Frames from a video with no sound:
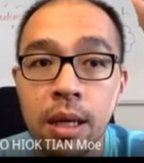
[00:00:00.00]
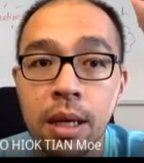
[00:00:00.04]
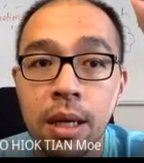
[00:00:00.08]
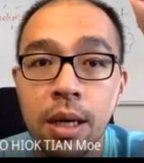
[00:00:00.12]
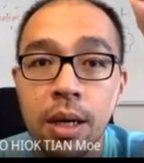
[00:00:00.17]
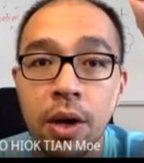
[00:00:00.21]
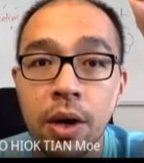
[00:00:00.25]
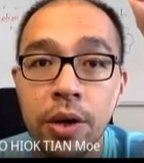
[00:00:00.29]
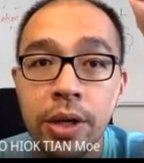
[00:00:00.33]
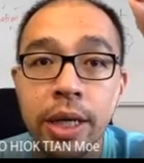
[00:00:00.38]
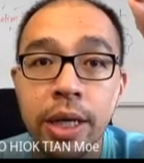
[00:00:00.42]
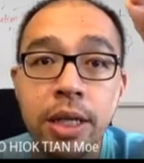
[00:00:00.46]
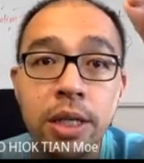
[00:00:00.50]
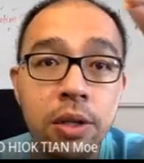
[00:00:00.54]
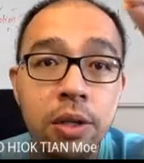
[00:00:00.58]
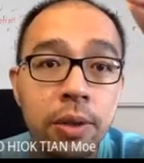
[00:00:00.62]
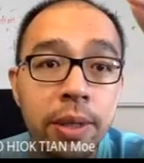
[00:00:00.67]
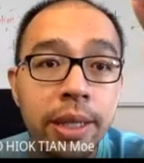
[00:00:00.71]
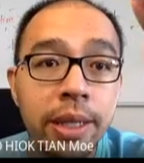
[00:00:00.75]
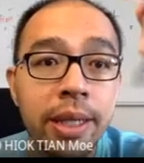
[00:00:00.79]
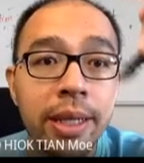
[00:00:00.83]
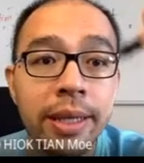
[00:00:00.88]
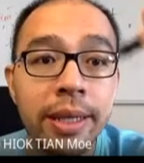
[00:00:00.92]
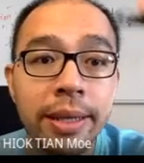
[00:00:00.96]
Okay, so
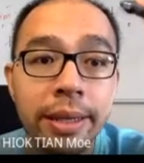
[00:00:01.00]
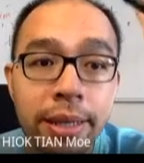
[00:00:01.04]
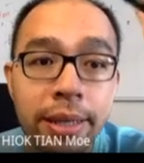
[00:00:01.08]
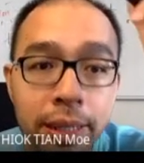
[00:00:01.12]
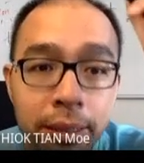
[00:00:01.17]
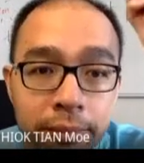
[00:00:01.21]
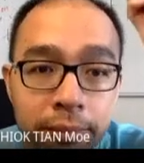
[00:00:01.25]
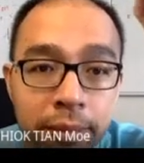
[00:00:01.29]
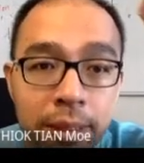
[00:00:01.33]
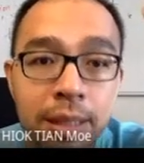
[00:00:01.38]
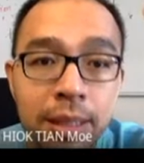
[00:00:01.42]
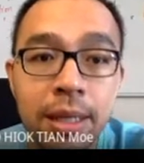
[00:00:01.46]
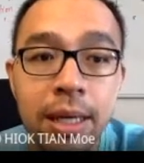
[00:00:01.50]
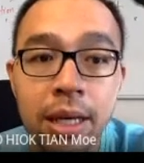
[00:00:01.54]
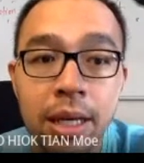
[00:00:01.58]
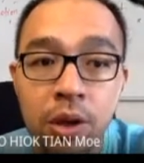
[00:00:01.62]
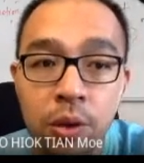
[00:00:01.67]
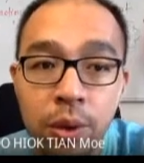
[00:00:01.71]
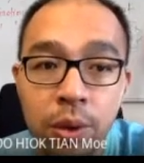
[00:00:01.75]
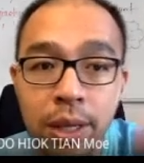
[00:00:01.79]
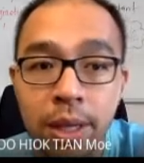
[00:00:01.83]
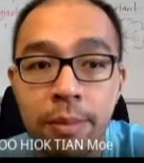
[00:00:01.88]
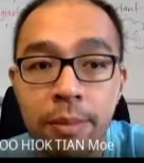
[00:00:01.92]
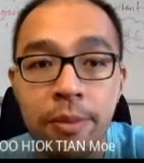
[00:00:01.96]
in a thermal
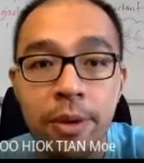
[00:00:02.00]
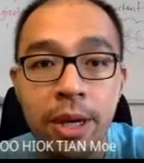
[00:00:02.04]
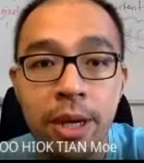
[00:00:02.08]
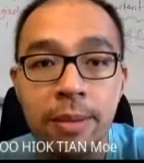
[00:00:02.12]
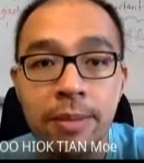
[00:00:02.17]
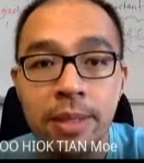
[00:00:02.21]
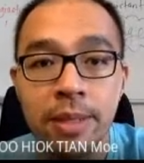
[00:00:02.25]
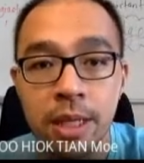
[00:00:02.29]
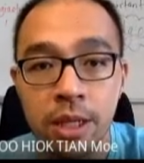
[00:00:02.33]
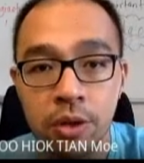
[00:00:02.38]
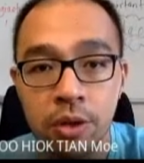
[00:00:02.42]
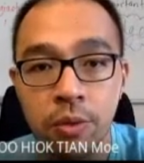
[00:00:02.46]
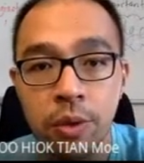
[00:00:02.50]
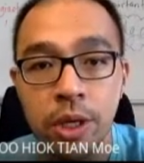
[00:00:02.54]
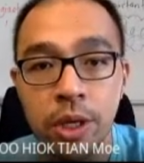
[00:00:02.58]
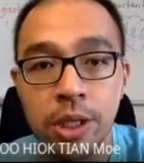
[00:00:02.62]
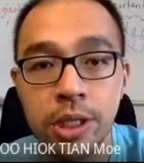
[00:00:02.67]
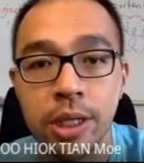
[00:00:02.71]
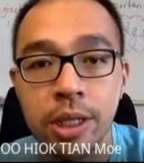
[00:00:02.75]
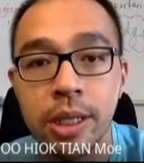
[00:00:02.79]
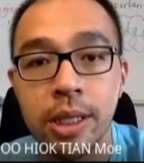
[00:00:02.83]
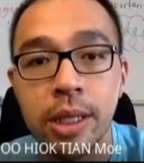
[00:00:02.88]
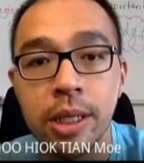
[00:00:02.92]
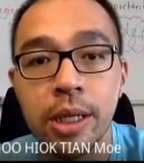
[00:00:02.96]
equilibrium
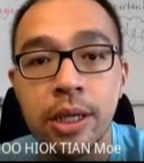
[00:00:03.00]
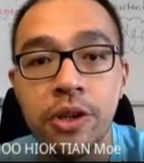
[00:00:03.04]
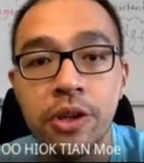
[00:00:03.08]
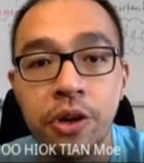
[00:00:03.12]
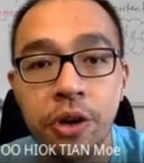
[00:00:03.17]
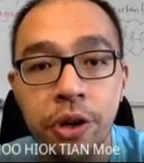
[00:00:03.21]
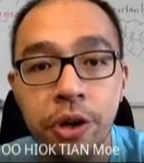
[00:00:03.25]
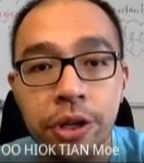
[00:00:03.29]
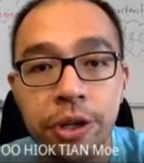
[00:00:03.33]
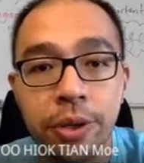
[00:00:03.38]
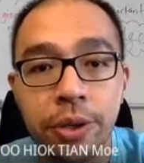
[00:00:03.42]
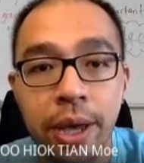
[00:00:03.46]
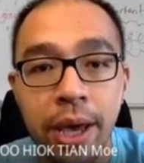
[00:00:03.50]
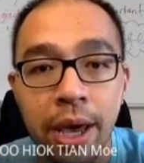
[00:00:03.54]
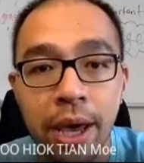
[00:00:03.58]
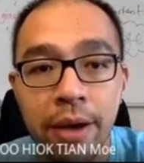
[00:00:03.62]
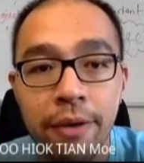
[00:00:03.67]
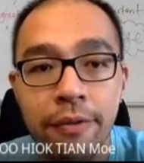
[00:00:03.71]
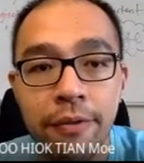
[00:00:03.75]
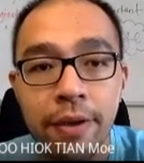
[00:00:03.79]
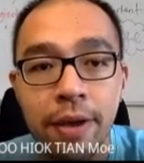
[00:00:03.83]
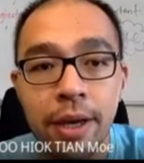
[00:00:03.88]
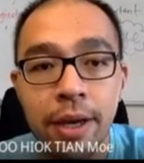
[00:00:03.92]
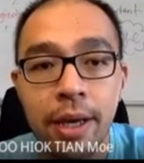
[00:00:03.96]
situation, you're going to have
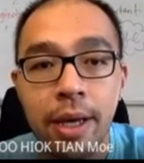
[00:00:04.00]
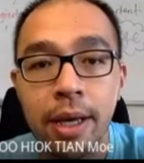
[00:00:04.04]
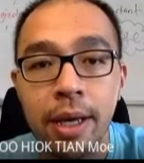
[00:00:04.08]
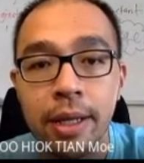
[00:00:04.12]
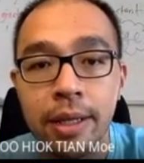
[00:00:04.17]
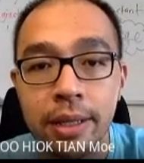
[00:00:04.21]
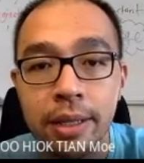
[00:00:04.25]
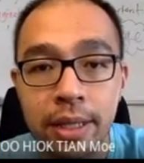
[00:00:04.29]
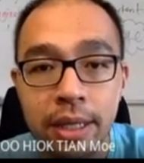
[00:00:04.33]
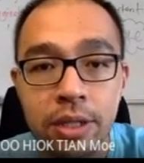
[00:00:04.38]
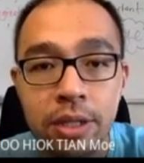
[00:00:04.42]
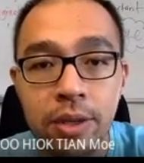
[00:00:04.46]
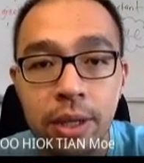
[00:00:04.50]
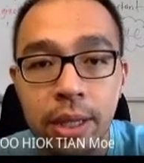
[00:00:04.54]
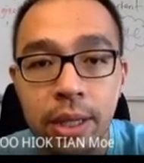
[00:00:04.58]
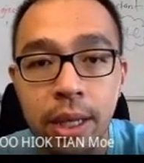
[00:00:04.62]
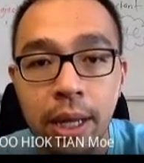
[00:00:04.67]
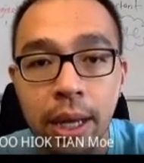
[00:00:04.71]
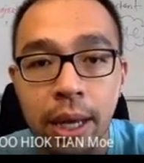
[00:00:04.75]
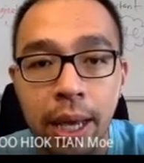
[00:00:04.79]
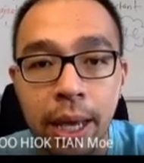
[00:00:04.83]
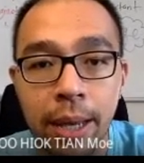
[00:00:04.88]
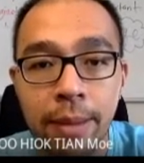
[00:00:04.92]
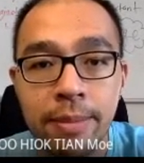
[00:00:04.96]
this one,
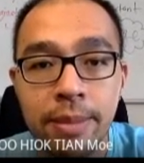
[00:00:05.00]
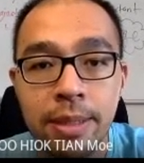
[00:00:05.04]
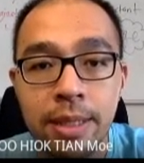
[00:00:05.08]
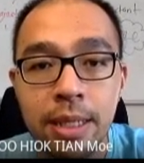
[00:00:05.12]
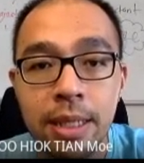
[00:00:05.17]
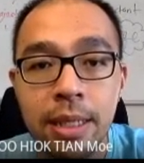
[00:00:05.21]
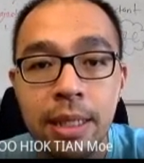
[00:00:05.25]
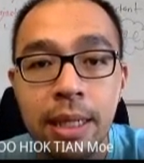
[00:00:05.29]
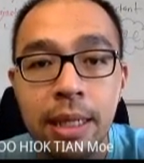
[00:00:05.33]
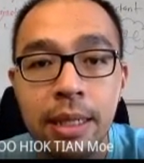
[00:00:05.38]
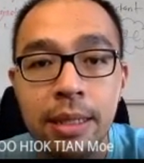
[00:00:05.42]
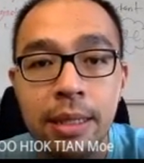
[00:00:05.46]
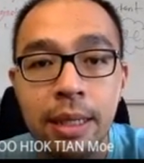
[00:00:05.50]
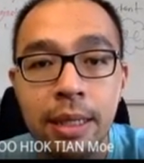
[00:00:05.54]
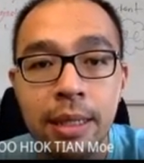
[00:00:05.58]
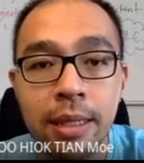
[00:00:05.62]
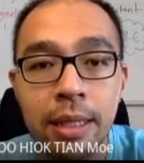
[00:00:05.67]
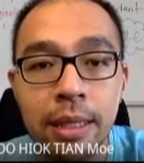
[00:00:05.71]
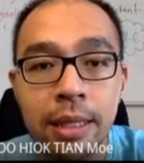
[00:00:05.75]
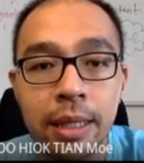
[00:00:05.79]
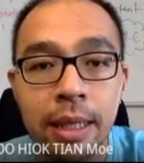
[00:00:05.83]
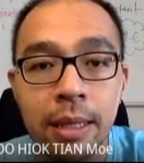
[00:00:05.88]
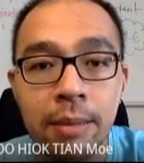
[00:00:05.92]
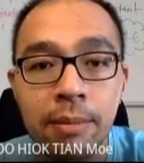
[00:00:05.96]
MC delta
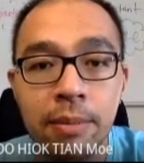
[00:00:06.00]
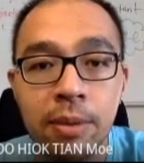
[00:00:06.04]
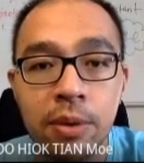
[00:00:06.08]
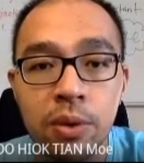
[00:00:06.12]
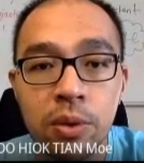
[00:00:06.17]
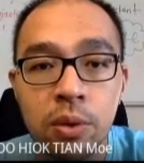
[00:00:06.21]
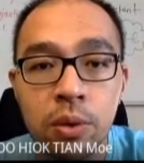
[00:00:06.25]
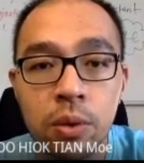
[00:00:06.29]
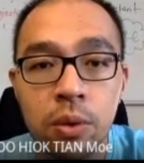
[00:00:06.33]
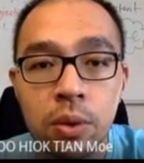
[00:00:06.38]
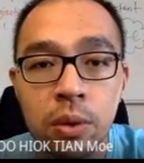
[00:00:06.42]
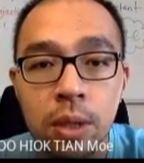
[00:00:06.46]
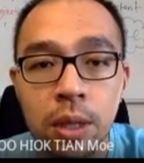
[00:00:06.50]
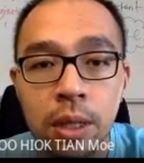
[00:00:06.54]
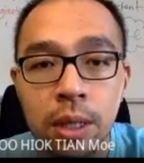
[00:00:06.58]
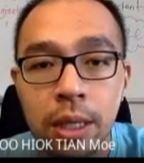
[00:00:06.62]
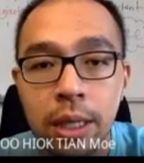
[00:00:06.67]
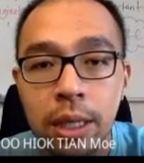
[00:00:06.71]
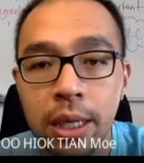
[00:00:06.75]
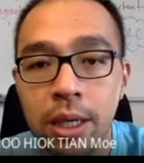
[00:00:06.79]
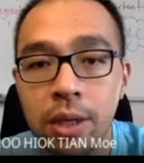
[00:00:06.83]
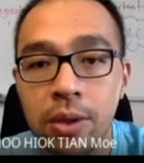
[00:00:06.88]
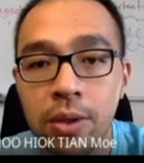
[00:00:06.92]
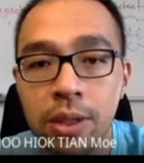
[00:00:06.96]
theta blue
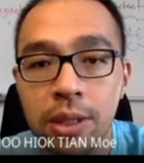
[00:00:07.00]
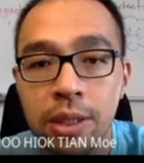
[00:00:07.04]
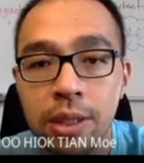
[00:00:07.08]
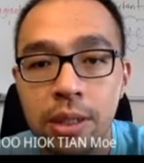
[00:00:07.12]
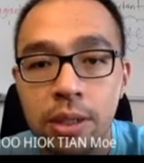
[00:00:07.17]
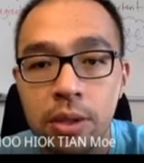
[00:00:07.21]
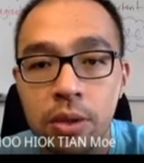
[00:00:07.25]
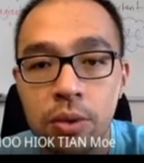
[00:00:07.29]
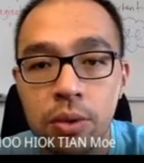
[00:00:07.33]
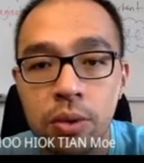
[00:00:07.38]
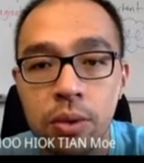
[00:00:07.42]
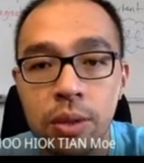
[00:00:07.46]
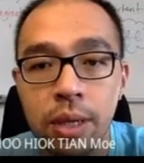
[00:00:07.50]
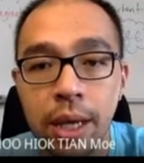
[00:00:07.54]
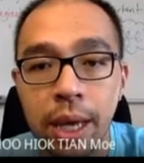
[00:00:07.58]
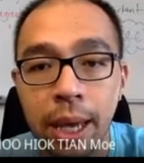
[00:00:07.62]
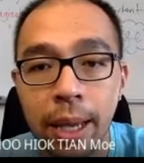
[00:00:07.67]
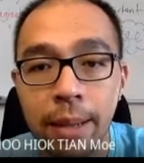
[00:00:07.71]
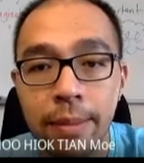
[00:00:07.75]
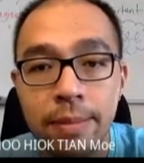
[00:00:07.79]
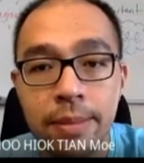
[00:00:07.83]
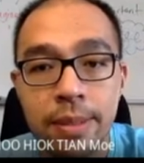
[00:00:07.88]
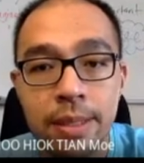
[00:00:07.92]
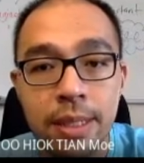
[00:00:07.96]
equals to
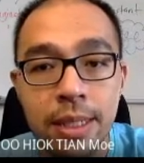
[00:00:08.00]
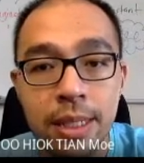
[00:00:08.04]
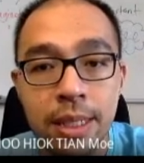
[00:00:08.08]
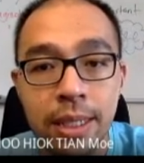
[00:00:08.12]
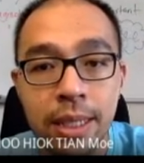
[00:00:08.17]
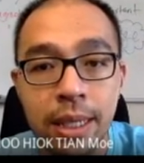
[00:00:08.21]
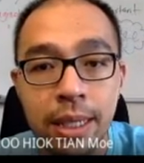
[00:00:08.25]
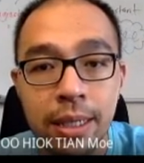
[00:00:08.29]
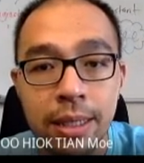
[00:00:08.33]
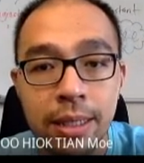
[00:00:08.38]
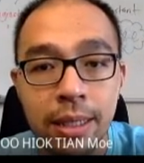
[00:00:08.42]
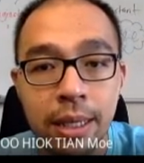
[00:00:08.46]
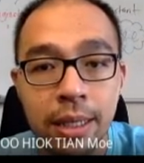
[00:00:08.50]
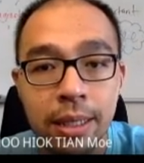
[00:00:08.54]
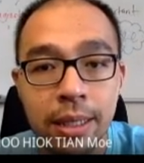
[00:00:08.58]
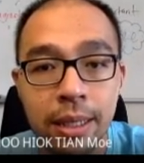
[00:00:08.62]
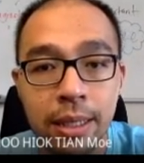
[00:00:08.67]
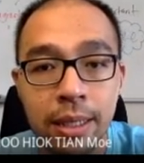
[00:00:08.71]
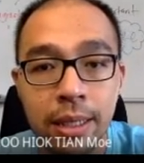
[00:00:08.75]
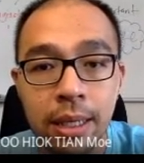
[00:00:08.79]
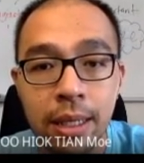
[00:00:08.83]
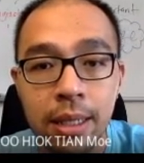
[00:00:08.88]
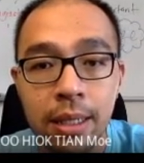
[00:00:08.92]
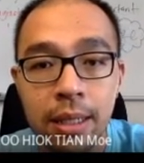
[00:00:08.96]
MC delta
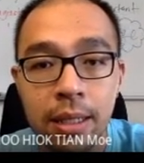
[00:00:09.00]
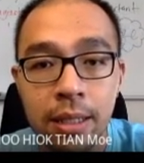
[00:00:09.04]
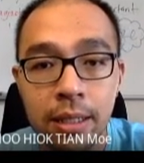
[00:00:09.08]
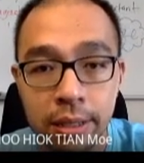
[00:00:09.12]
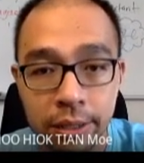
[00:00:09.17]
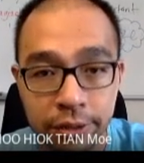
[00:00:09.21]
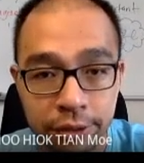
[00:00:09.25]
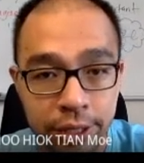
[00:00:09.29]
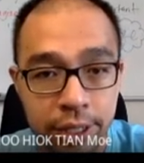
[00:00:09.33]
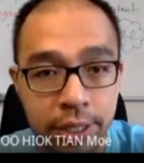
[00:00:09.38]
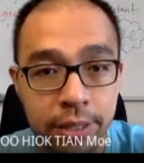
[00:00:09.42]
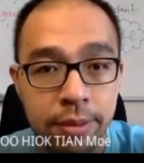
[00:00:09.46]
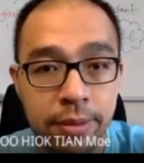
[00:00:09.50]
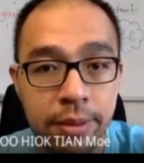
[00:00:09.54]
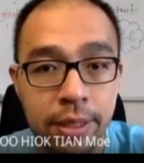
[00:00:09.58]
theta green.